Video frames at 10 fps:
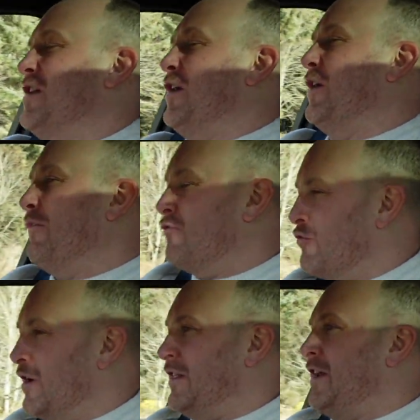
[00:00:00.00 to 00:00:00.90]
a
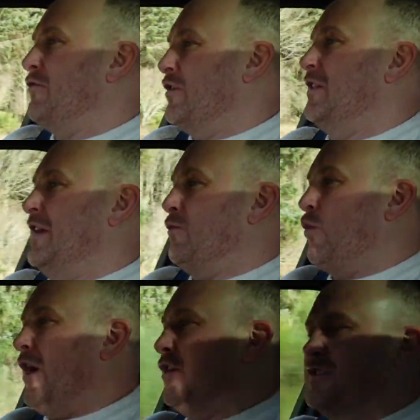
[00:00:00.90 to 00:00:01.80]
really, really
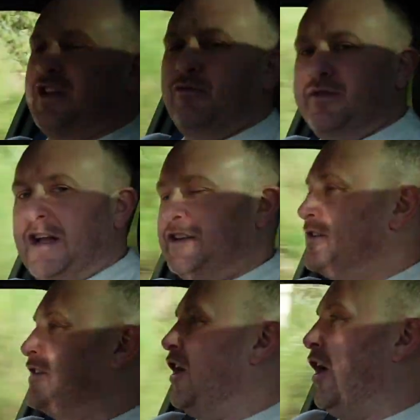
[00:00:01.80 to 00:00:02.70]
well sound
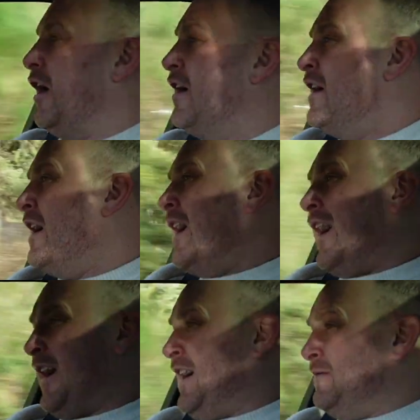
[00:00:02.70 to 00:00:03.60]
deadened car.
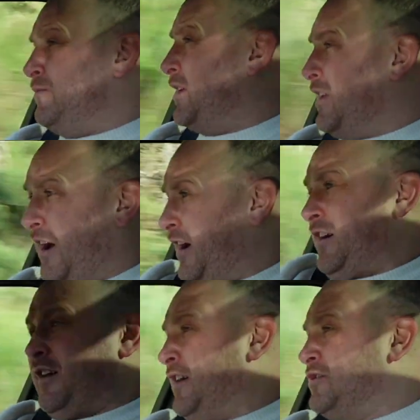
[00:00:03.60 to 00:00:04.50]
And
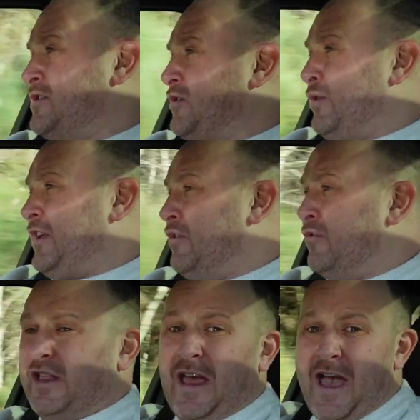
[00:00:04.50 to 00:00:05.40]
I just don't hear
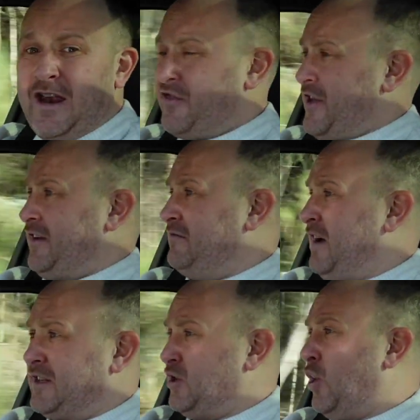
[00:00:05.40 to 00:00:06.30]
really anything
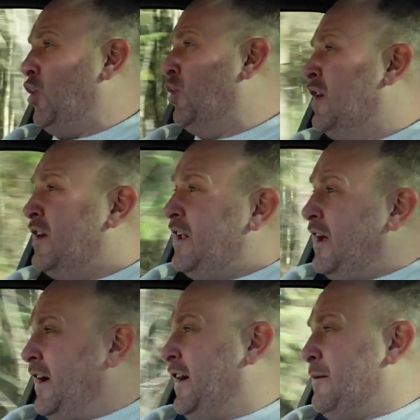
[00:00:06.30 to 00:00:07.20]
at all.
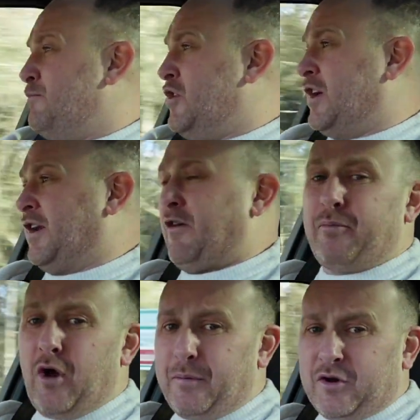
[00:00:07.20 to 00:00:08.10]
You can have a
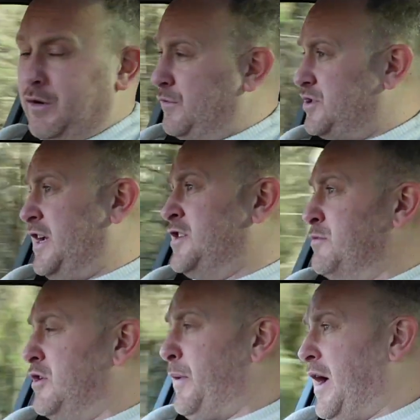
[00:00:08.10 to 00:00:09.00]
proper conversation
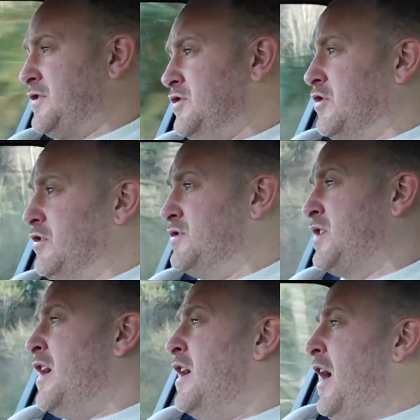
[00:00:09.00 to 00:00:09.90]
with your passengers
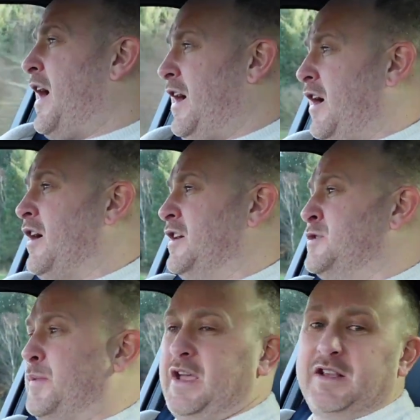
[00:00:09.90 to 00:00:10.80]
at high
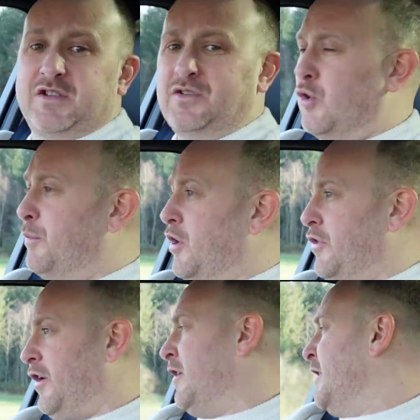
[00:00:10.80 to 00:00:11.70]
speeds, no
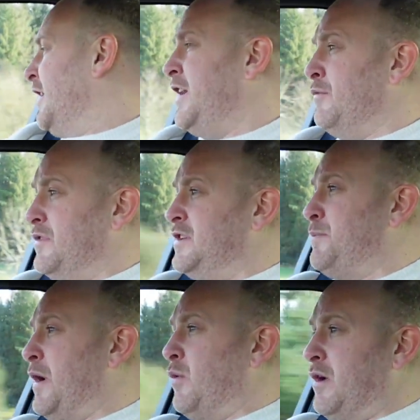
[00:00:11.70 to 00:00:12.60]
bother. Even with these
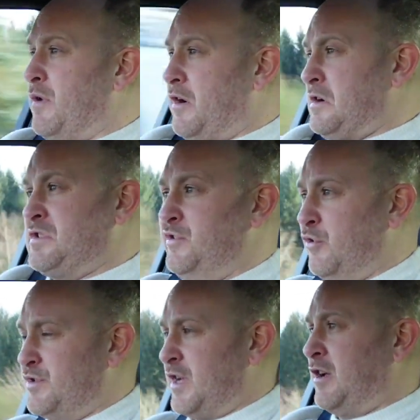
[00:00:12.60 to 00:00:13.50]
big wing mirrors,
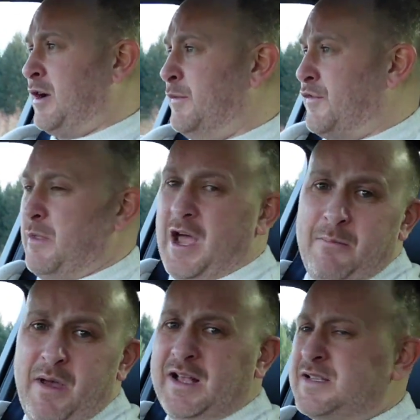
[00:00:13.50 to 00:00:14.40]
no sound coming from
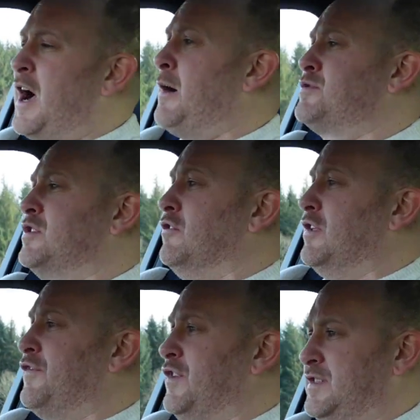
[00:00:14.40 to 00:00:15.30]
them. It's
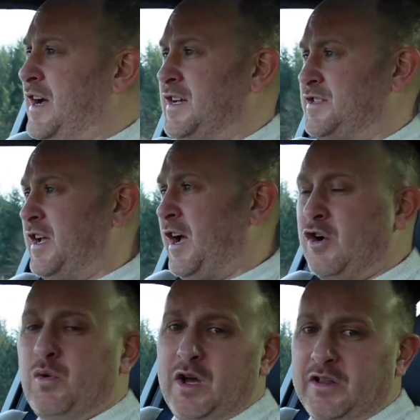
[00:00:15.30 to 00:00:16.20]
absolutely fantastic
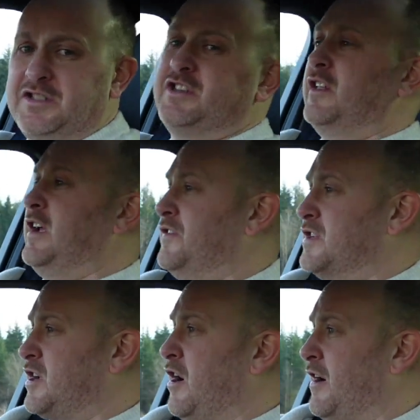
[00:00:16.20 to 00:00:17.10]
how well insulated
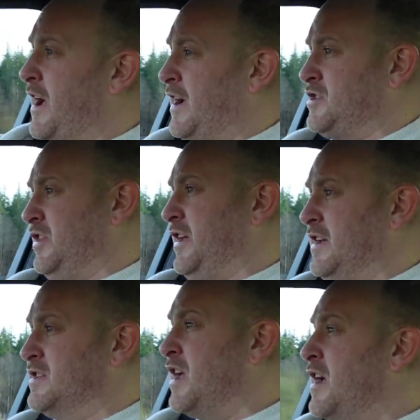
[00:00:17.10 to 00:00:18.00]
this car actually
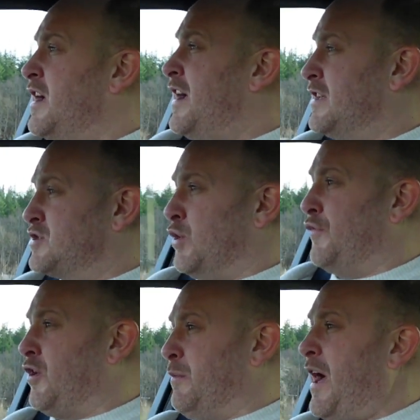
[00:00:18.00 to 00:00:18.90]
is. And so
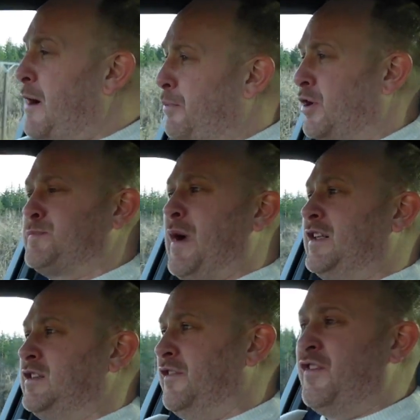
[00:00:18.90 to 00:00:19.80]
from that
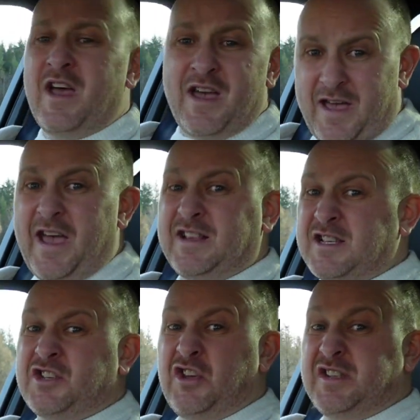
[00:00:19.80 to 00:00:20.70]
perspective, it's
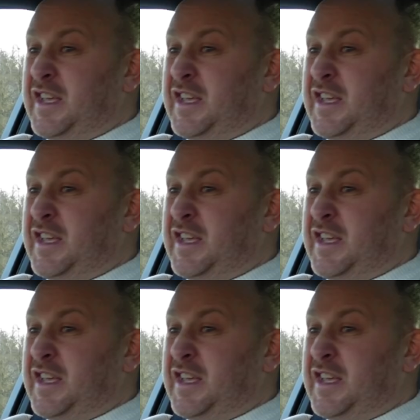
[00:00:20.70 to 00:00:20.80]
as good as it